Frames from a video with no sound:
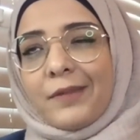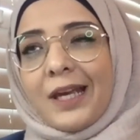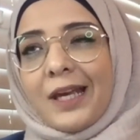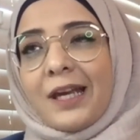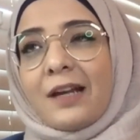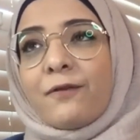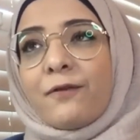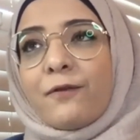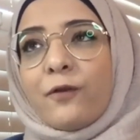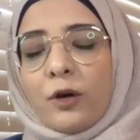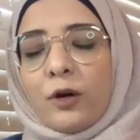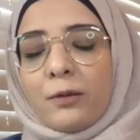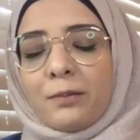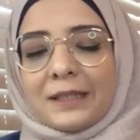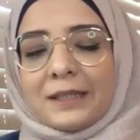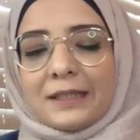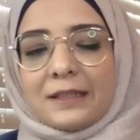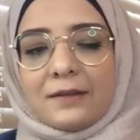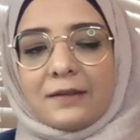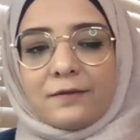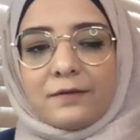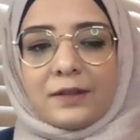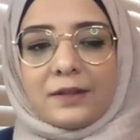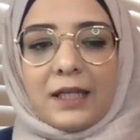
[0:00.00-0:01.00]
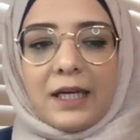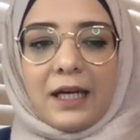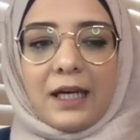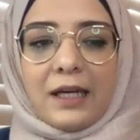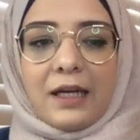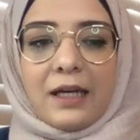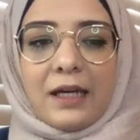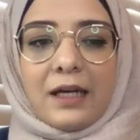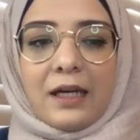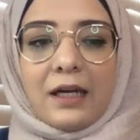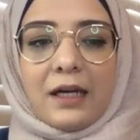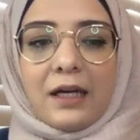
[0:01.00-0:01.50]
informative
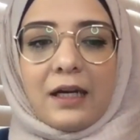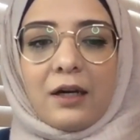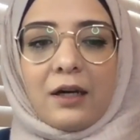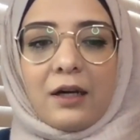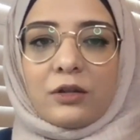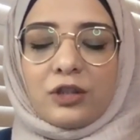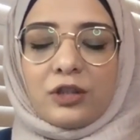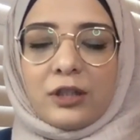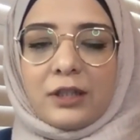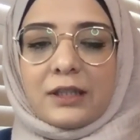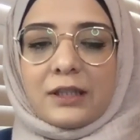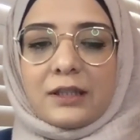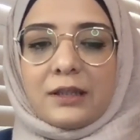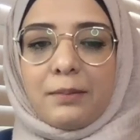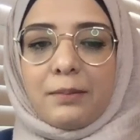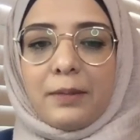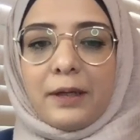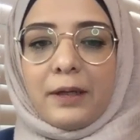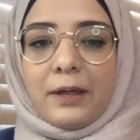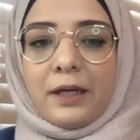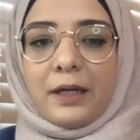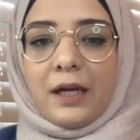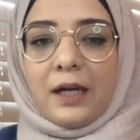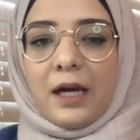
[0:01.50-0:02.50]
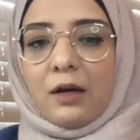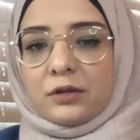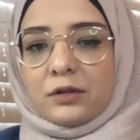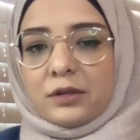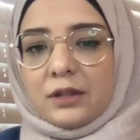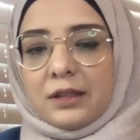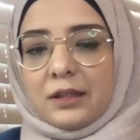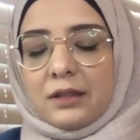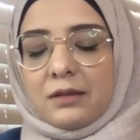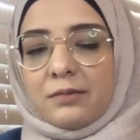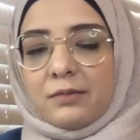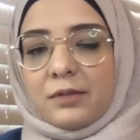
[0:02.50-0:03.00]
data on charitable
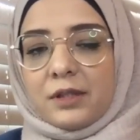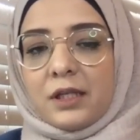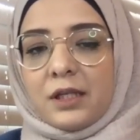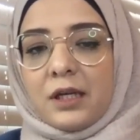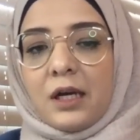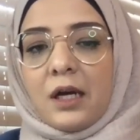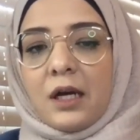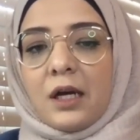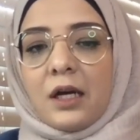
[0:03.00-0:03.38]
outcomes.